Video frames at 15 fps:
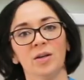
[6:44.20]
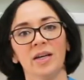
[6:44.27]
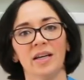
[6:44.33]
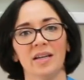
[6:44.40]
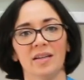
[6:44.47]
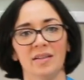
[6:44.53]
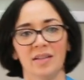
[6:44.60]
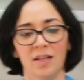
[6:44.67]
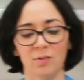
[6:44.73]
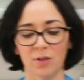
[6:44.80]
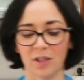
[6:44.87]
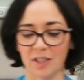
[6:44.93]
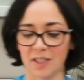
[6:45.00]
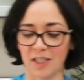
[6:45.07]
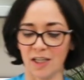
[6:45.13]
Okay, and then we're
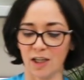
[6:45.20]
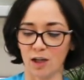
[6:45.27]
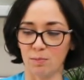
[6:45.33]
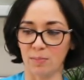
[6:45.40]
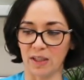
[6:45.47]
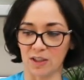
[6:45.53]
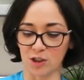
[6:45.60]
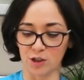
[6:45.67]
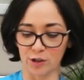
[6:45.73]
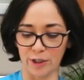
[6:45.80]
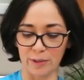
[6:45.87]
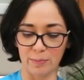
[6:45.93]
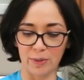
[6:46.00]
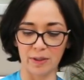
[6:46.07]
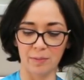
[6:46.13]
gonna take our bench
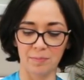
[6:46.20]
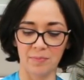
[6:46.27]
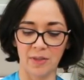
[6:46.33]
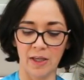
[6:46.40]
scraper